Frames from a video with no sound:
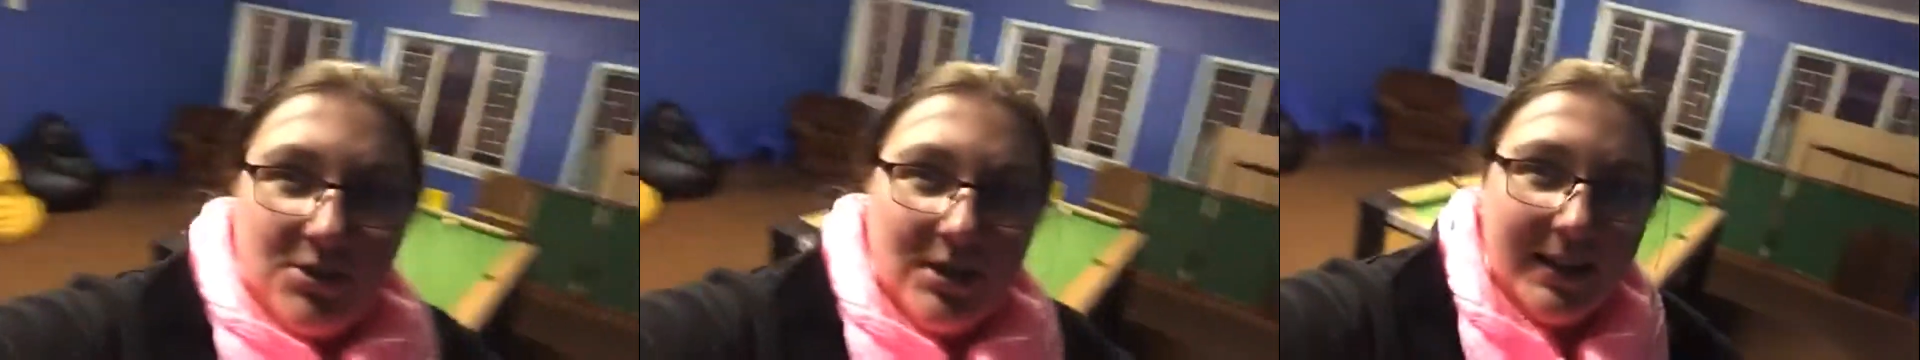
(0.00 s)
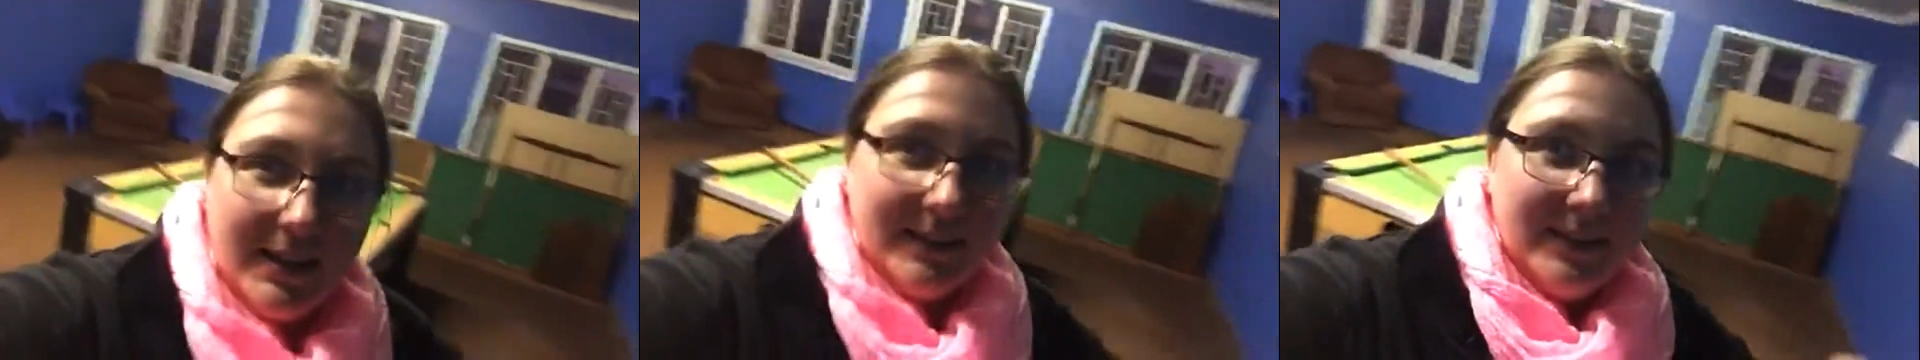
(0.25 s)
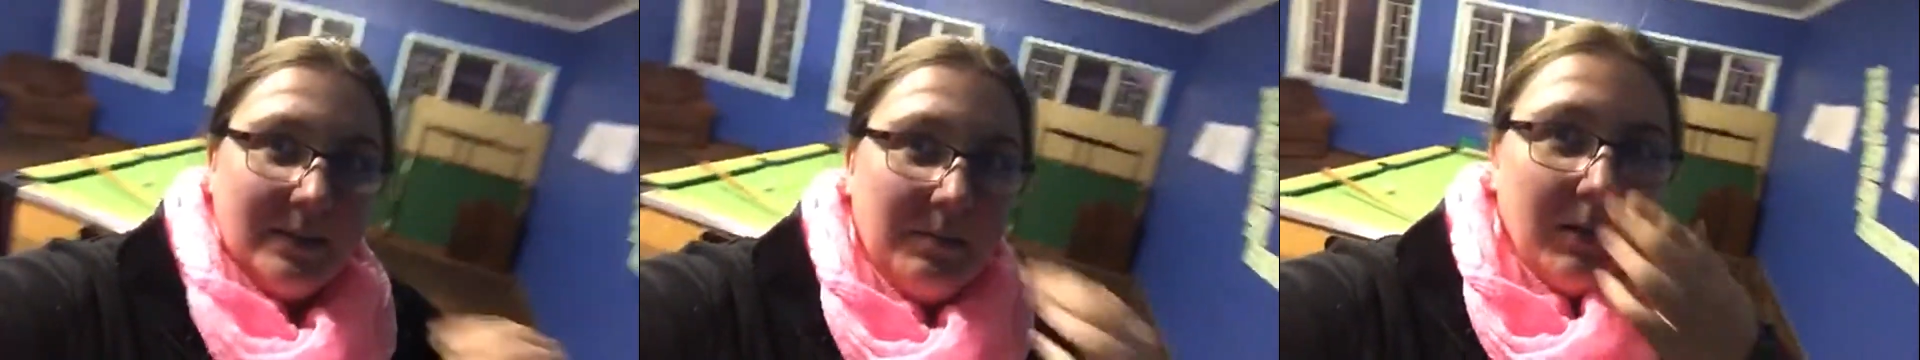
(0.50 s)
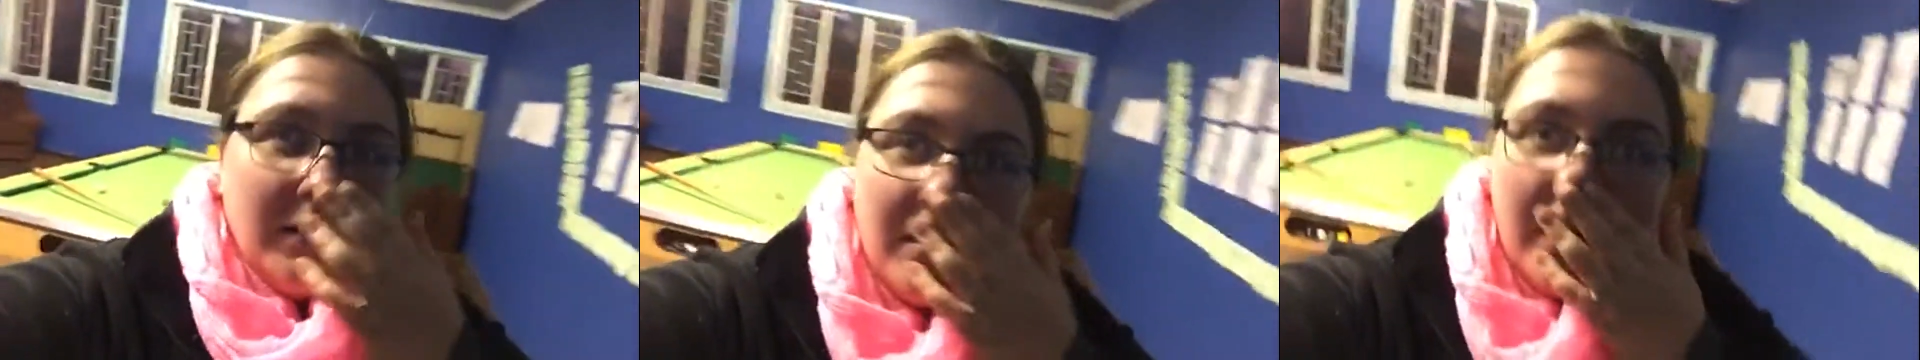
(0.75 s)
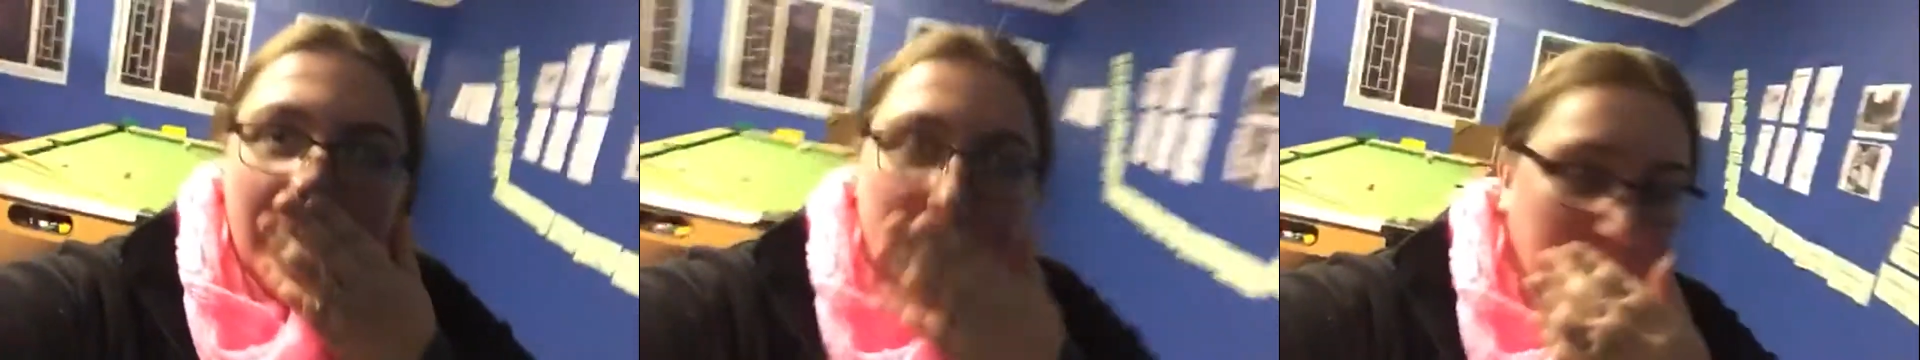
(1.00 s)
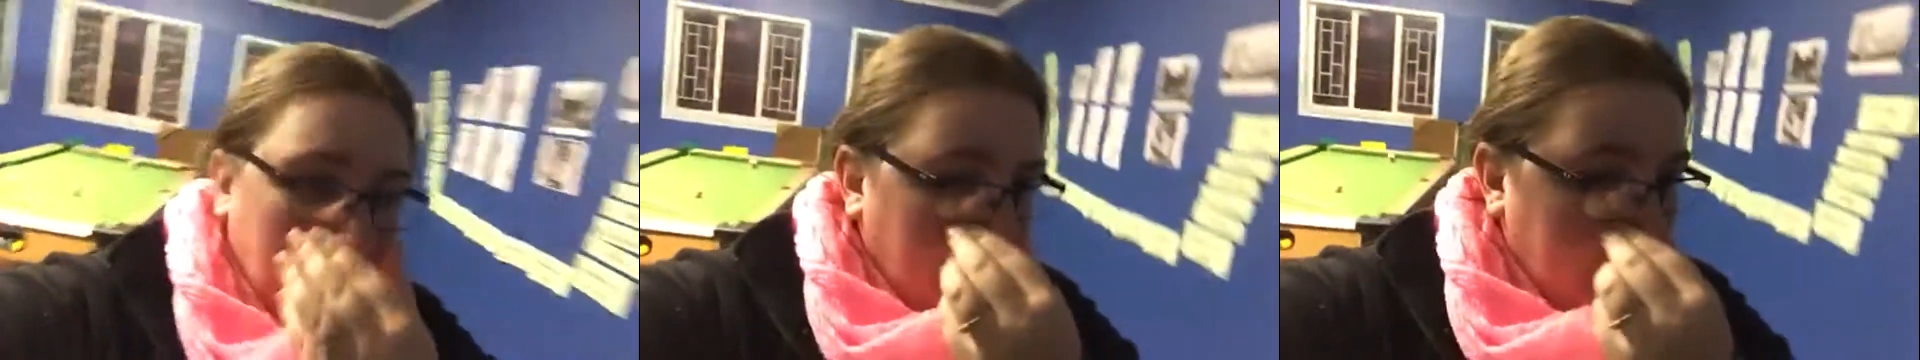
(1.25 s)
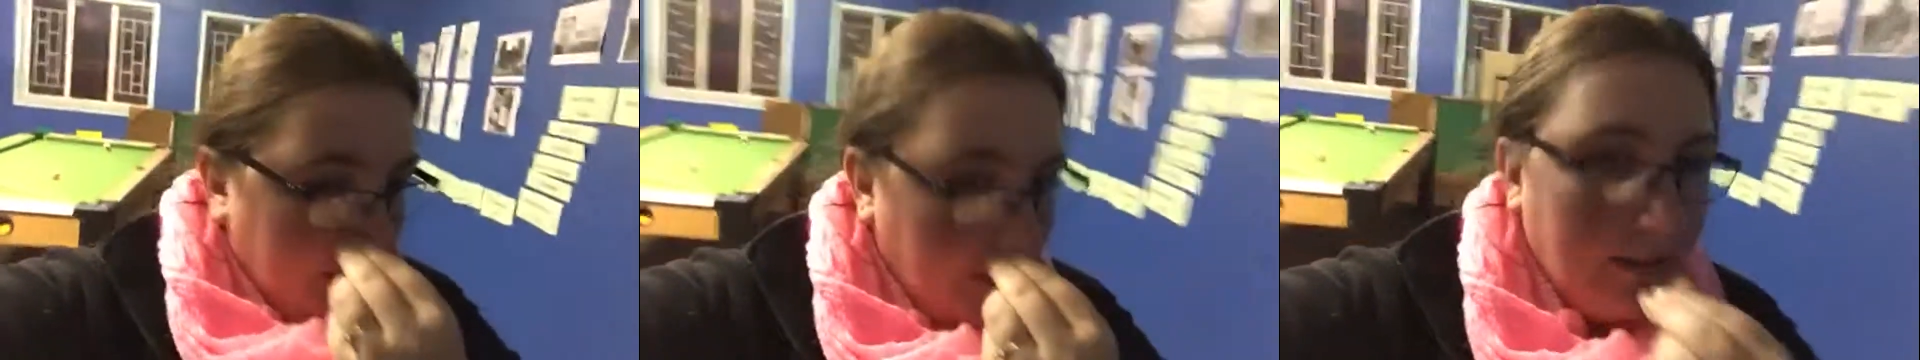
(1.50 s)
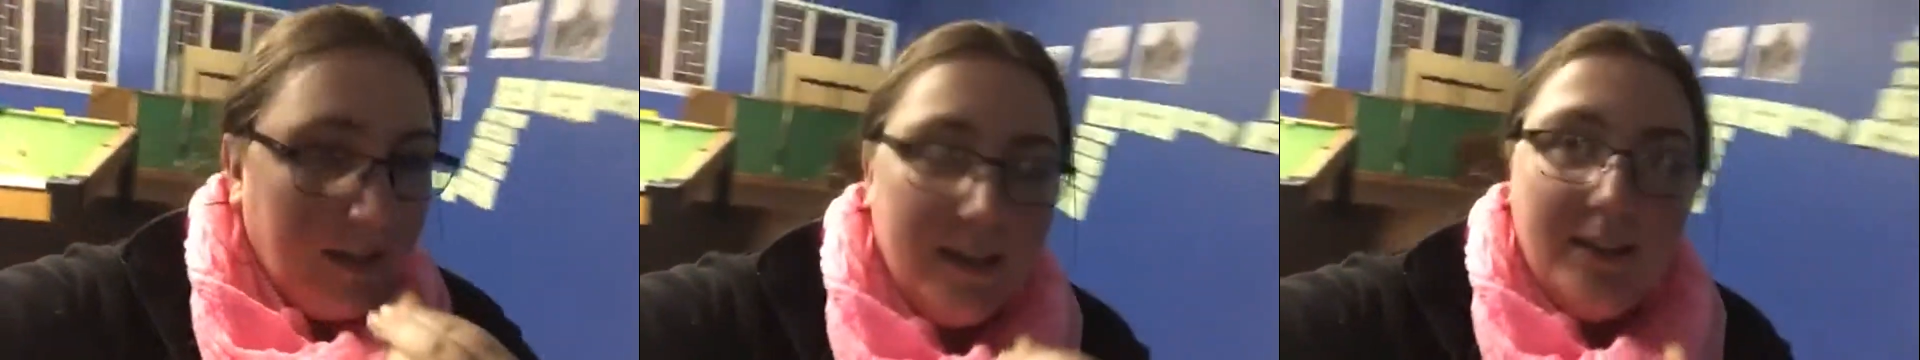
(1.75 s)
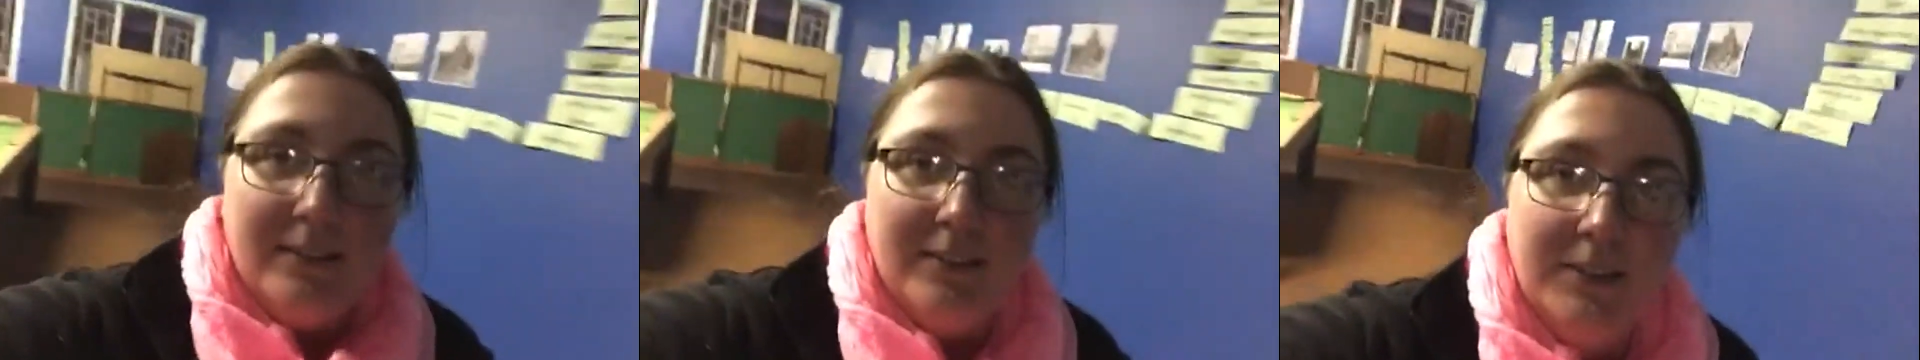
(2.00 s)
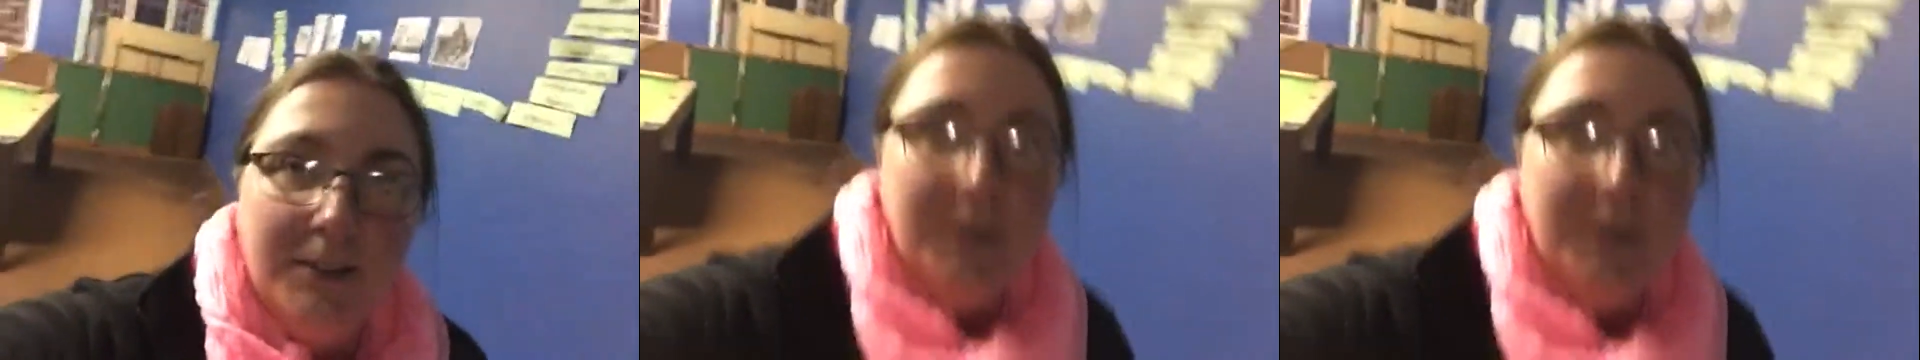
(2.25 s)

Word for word: chill out and then we're gonna go home and